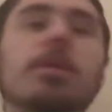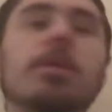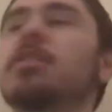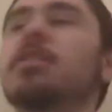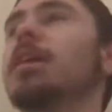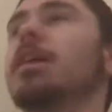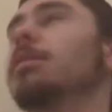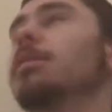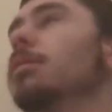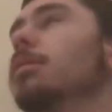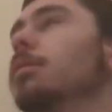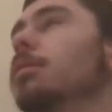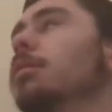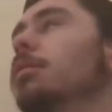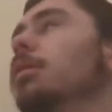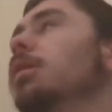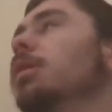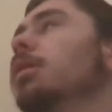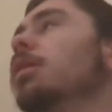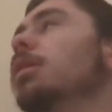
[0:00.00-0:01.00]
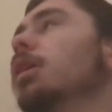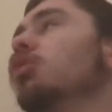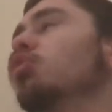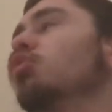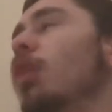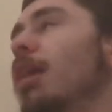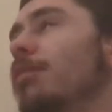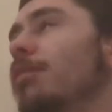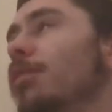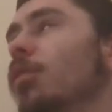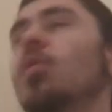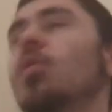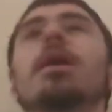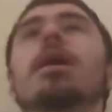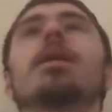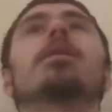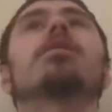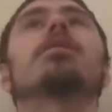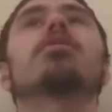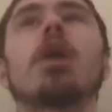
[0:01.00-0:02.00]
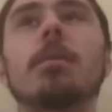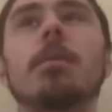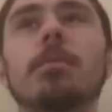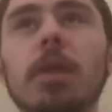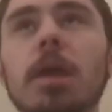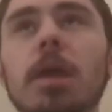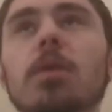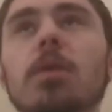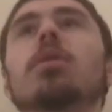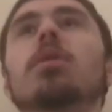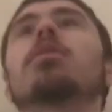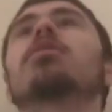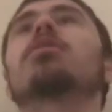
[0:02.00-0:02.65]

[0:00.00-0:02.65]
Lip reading: in traffic, or at a stoplight, or at a stop sign, or at